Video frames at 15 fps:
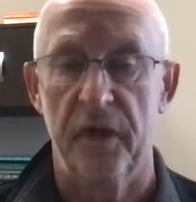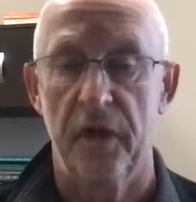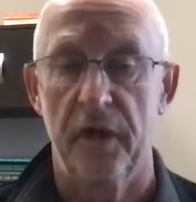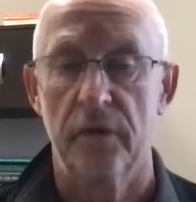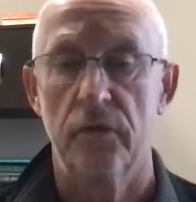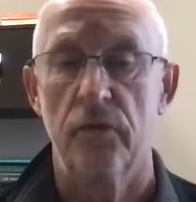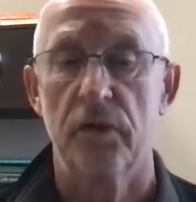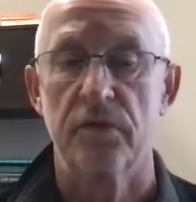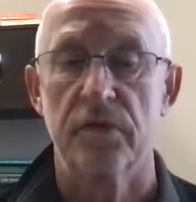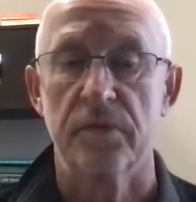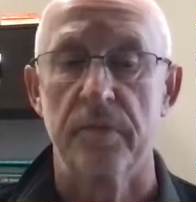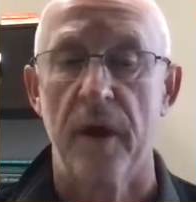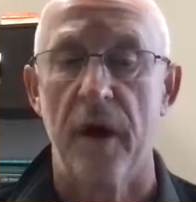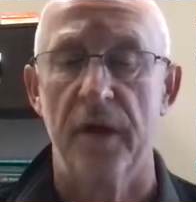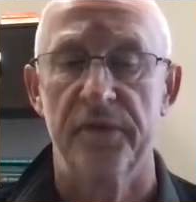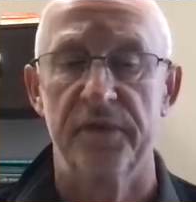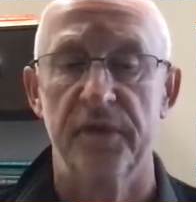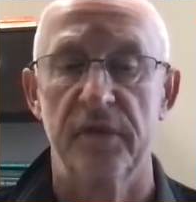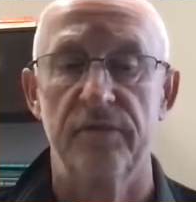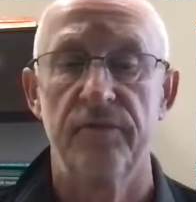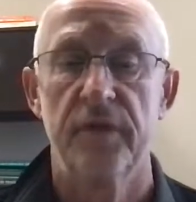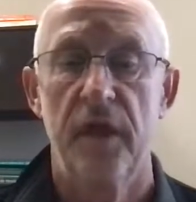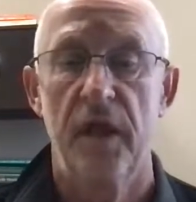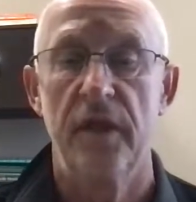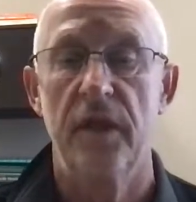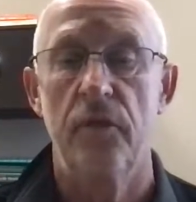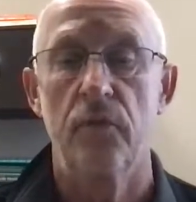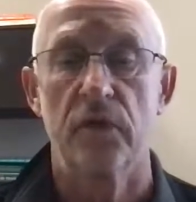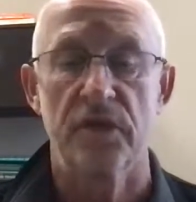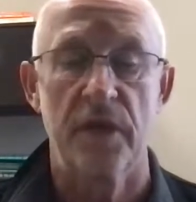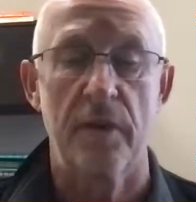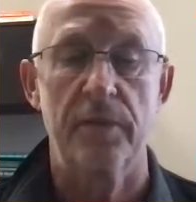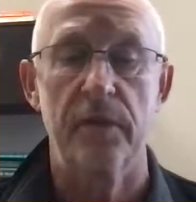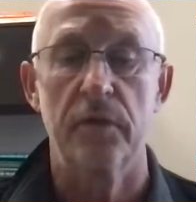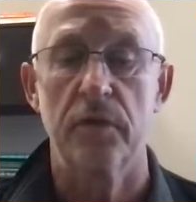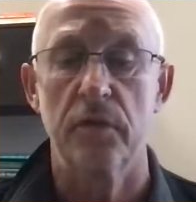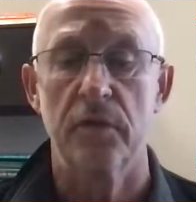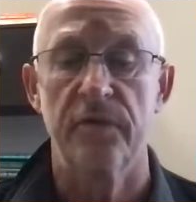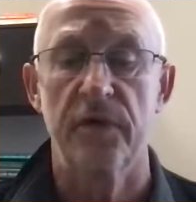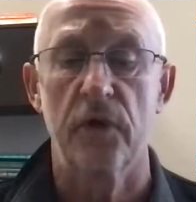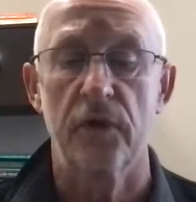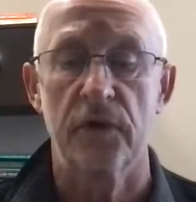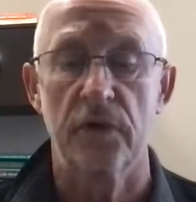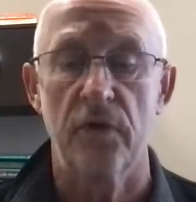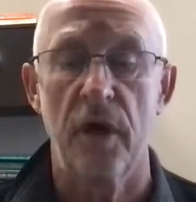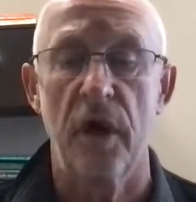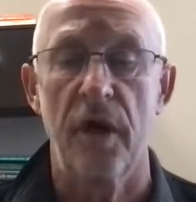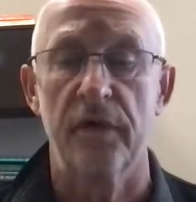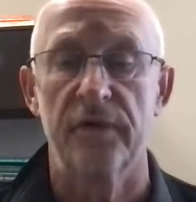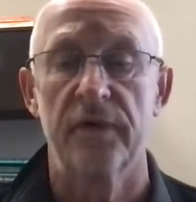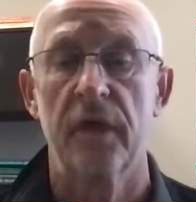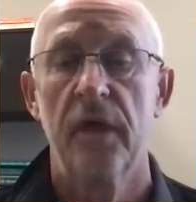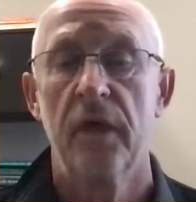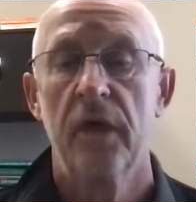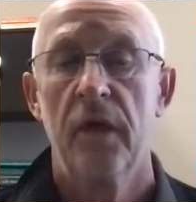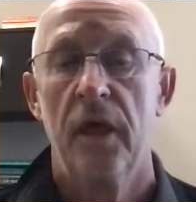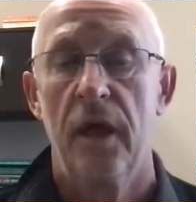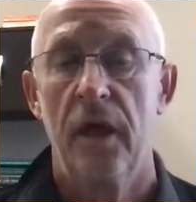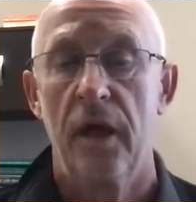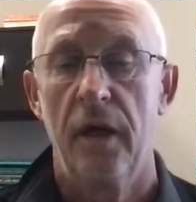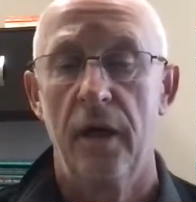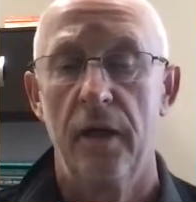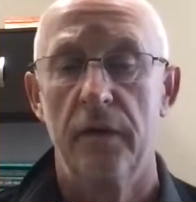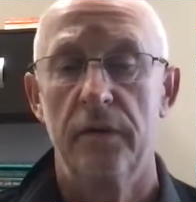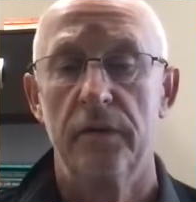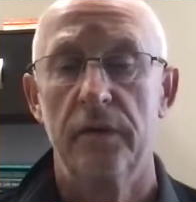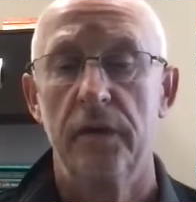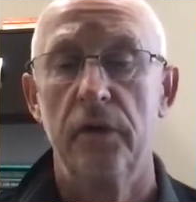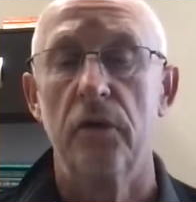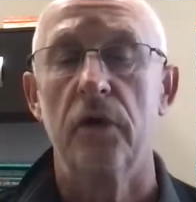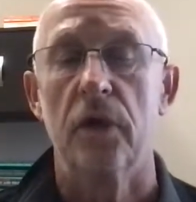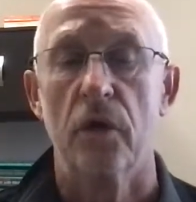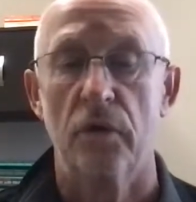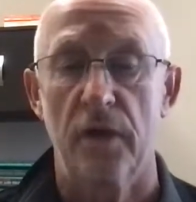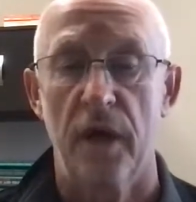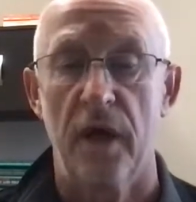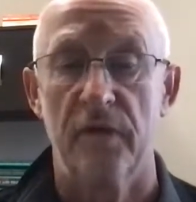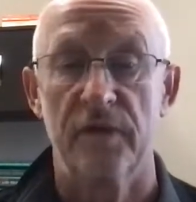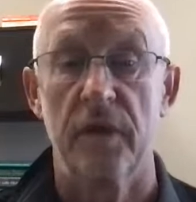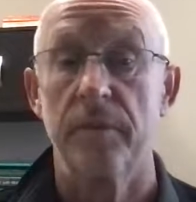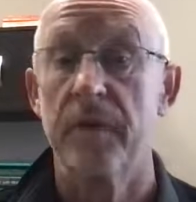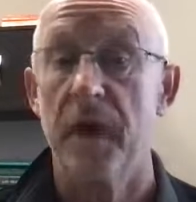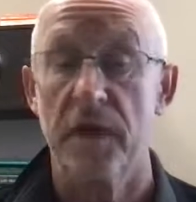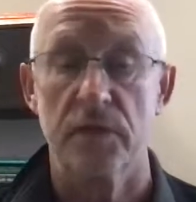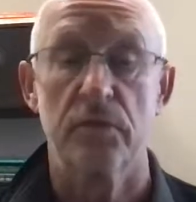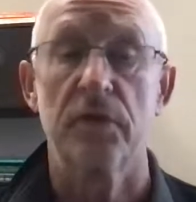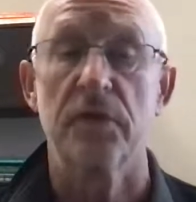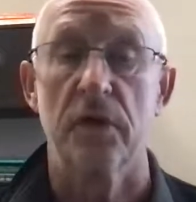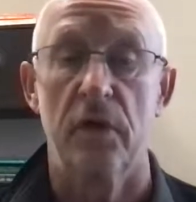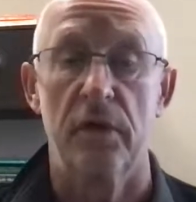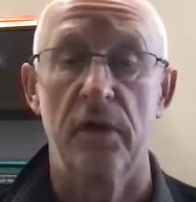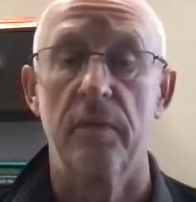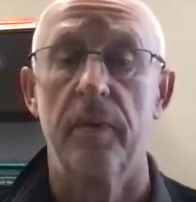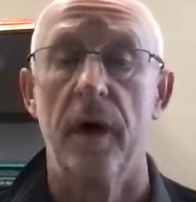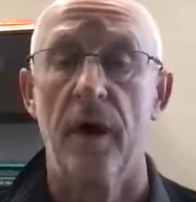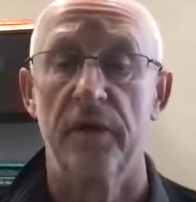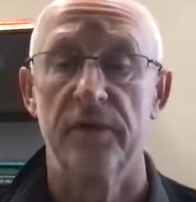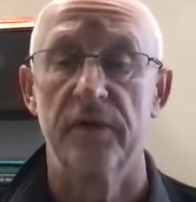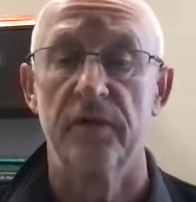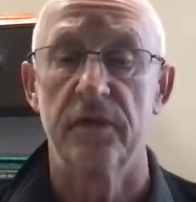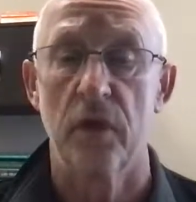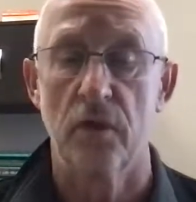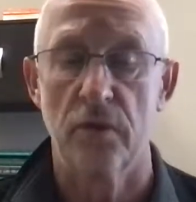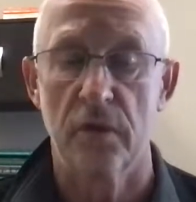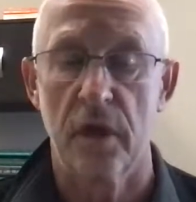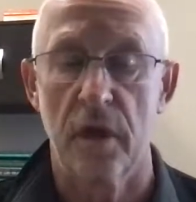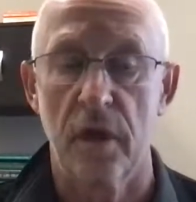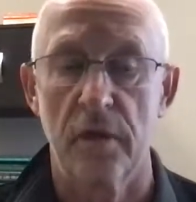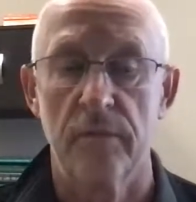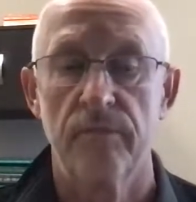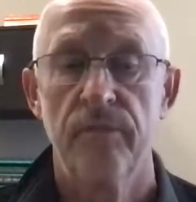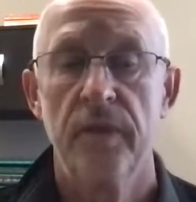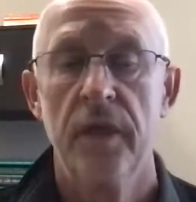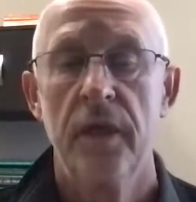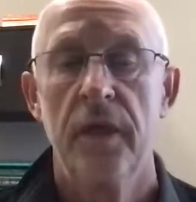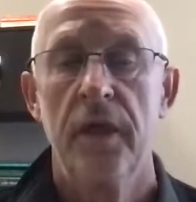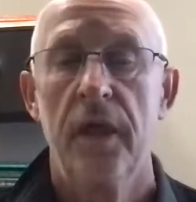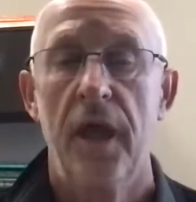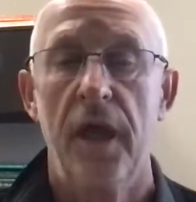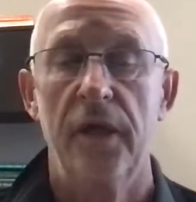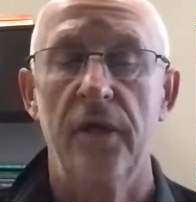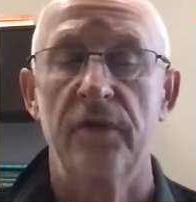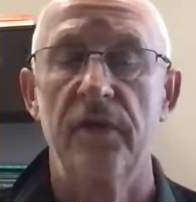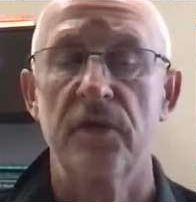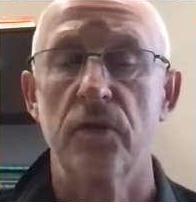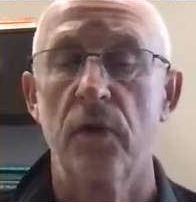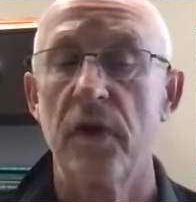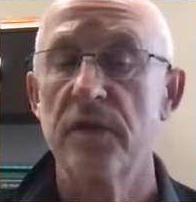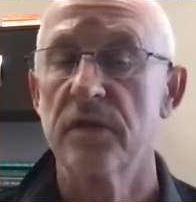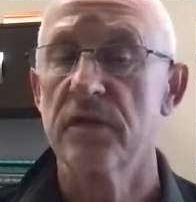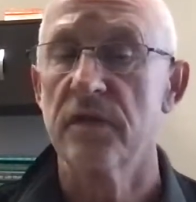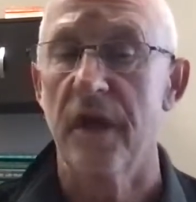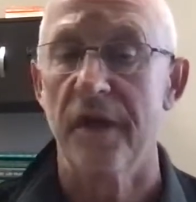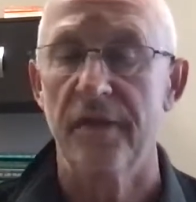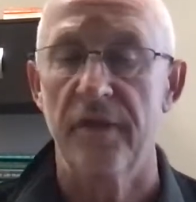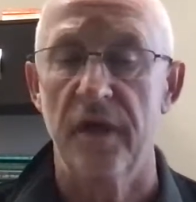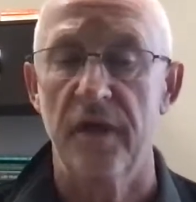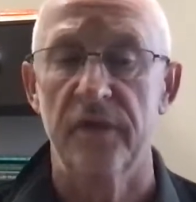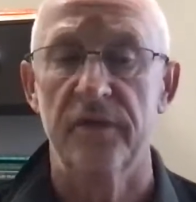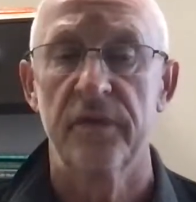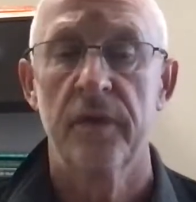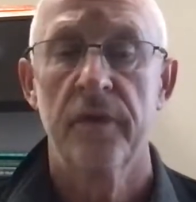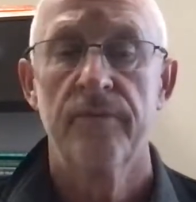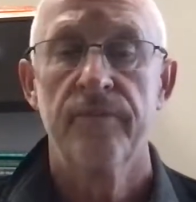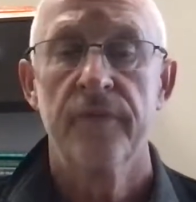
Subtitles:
done, which was positive, and then were subsequently referred to us to do a colonoscopy as a result of the positive Cologuard. And in situations like this,